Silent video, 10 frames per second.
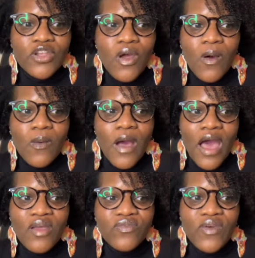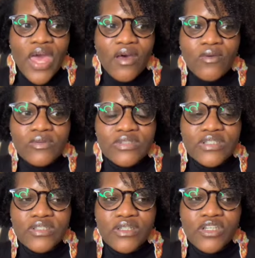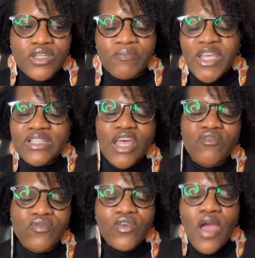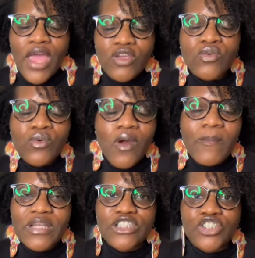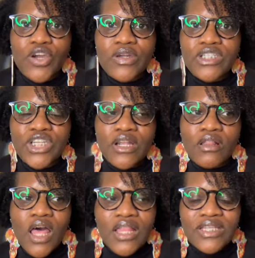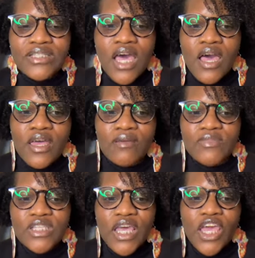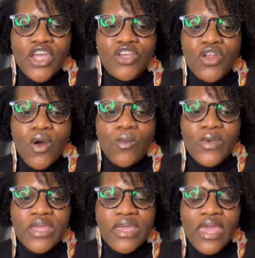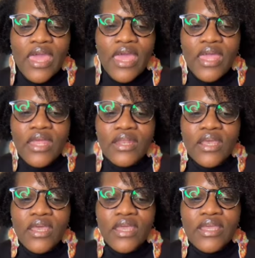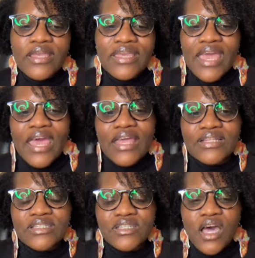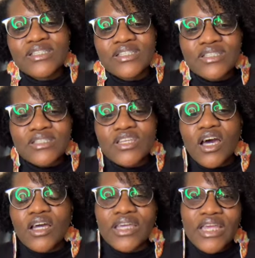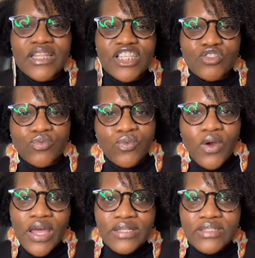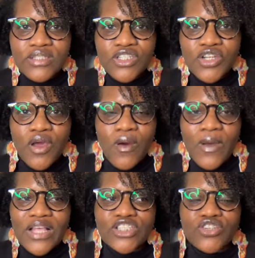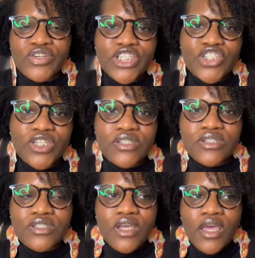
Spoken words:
know, I found, because I grew up in church, and a lot of the times, you know, we can get stuck in this rut, you know, as Christians,